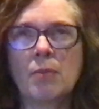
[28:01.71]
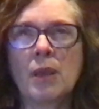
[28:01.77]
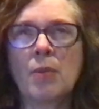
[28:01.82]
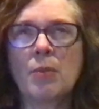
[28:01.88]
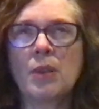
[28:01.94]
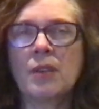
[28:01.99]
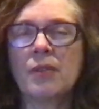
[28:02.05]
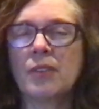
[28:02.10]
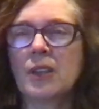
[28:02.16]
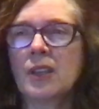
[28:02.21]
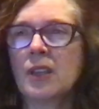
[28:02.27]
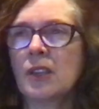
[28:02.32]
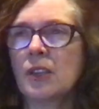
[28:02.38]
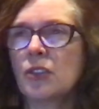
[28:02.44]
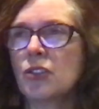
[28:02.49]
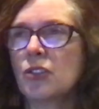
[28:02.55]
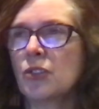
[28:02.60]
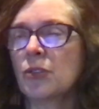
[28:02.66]
maybe even
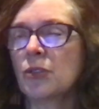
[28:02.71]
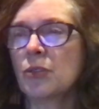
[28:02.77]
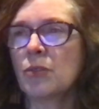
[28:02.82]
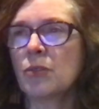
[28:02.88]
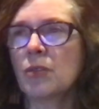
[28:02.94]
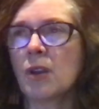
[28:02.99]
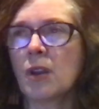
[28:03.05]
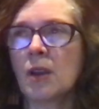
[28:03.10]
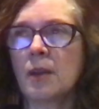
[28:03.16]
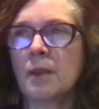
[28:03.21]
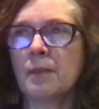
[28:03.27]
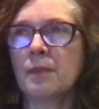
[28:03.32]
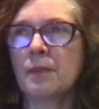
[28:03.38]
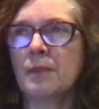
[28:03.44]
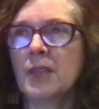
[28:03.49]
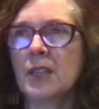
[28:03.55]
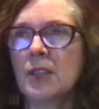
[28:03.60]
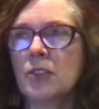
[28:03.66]
into um,
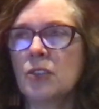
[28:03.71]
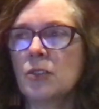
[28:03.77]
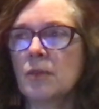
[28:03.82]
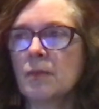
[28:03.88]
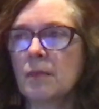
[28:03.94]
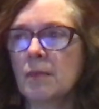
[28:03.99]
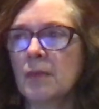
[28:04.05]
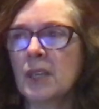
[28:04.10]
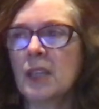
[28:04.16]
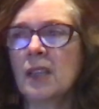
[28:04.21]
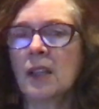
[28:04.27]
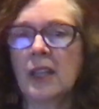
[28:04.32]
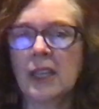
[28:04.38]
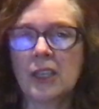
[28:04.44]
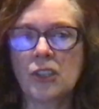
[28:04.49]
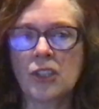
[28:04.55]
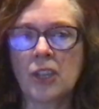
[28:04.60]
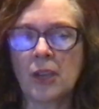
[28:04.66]
mid mid
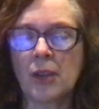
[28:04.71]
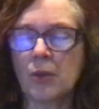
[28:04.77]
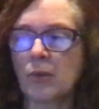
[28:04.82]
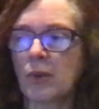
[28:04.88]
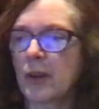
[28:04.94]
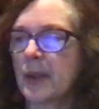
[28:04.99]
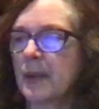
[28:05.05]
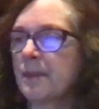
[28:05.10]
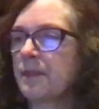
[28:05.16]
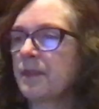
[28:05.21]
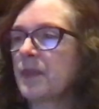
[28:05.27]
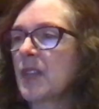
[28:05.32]
late January.